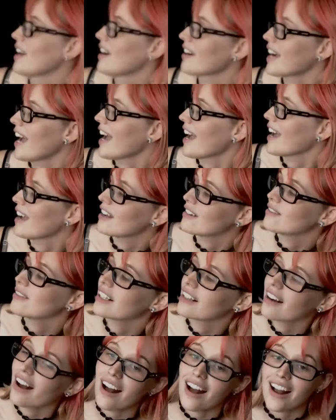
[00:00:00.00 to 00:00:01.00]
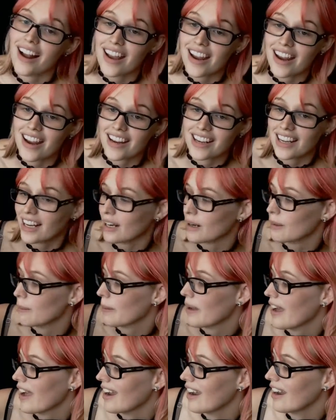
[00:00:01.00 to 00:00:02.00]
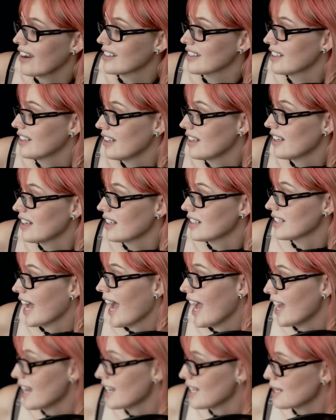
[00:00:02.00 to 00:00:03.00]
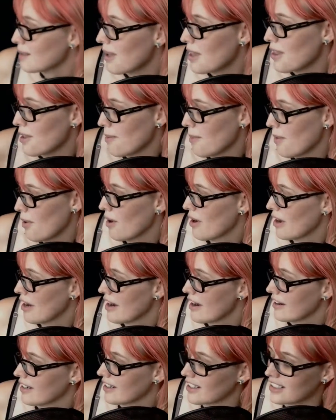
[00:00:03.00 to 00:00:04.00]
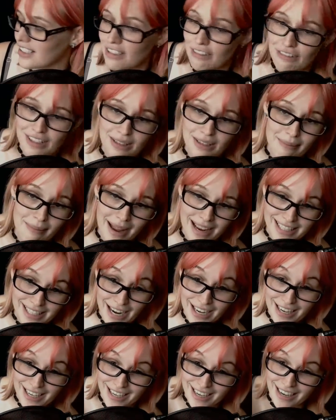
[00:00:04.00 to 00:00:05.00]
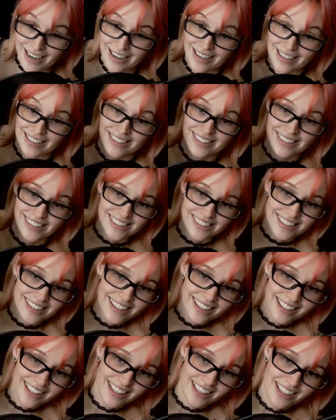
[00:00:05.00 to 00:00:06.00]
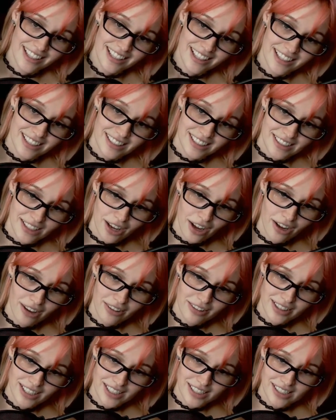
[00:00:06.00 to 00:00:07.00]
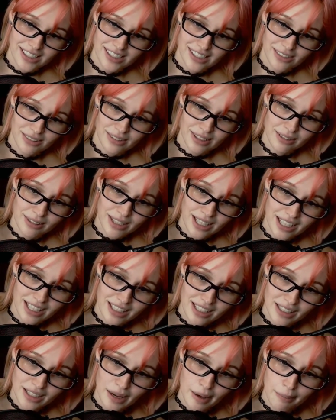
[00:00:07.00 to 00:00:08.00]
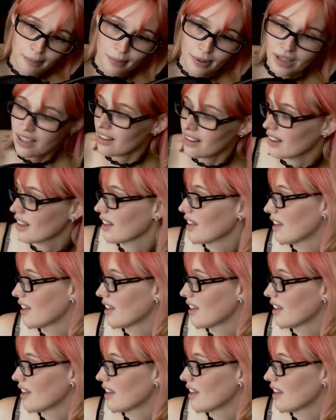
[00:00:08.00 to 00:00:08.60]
Okay, and we got a gigabyte tiny motherboard to fit in my tiny case. So this is what we ended up with.